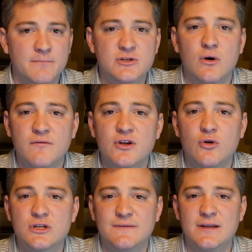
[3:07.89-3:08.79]
So over the
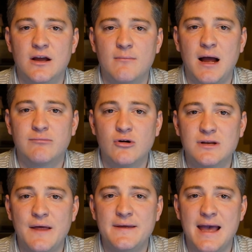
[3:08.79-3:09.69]
course of a year, I broke
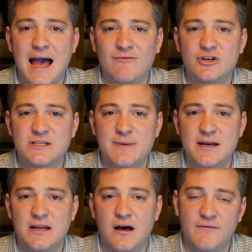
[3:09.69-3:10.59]
down the average
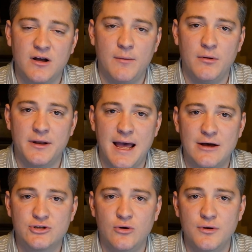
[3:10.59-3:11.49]
spend of a couple in a
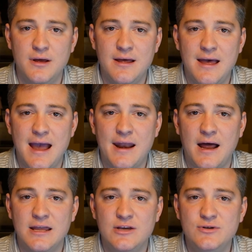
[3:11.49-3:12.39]
household, and
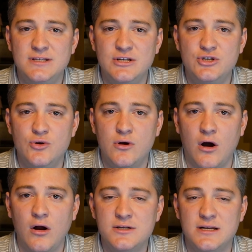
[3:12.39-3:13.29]
I used these 2
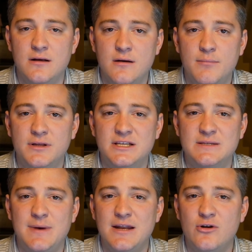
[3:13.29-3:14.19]
cards and put the
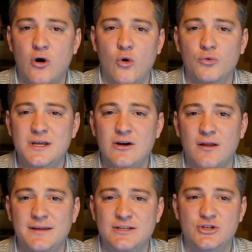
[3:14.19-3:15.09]
spend only
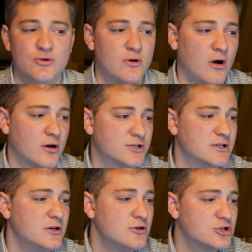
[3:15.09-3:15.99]
on these 2
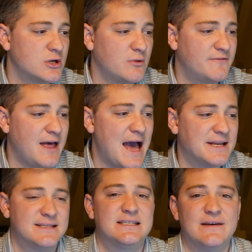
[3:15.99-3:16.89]
cards. So with
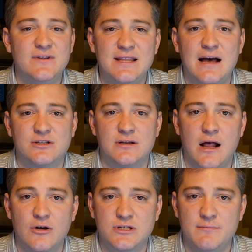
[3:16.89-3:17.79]
that, it's $7,000
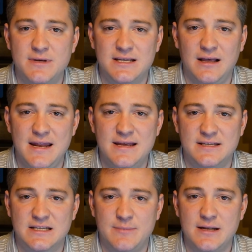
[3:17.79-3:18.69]
on
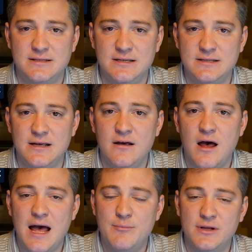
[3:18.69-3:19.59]
miscellaneous expenses.
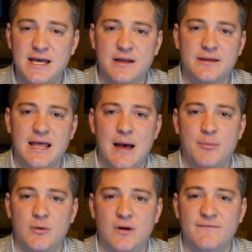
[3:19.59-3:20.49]
I put that on the
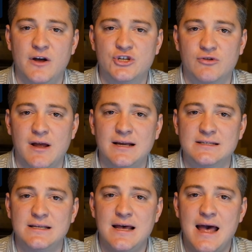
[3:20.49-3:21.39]
Capital One Venture
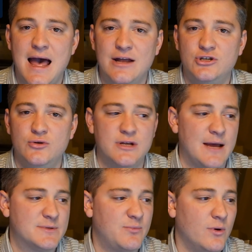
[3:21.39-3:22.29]
X at 2
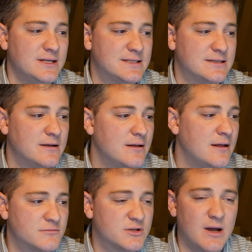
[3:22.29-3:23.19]
times points.
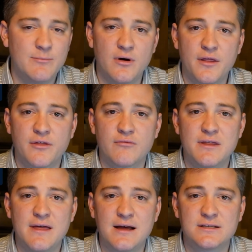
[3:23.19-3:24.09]
So I put
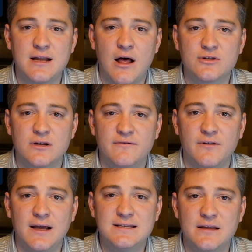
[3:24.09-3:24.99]
$3,000 on
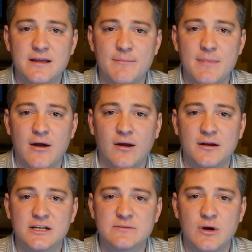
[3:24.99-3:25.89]
flights on the
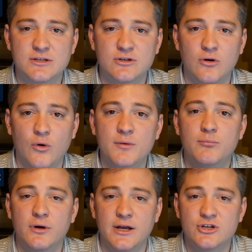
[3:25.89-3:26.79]
American Express Gold,
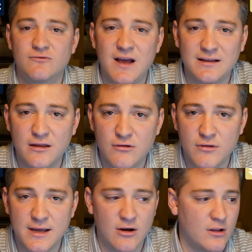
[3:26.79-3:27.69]
booking directly through
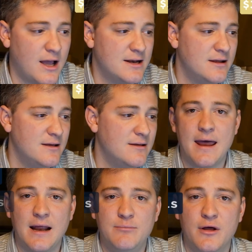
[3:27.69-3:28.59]
the airline.
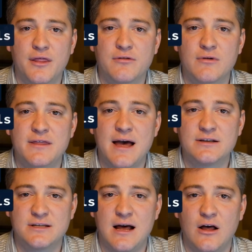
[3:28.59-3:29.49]
And I put
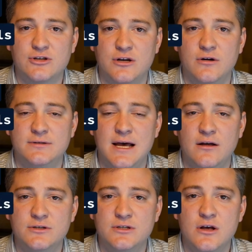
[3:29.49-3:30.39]
$3,000 on
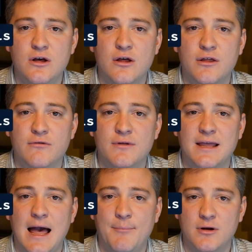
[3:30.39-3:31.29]
hotels through
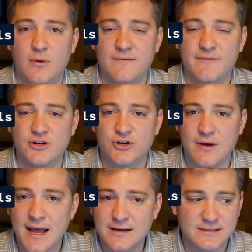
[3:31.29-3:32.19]
the Capital One
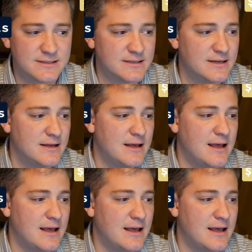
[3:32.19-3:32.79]
Venture X.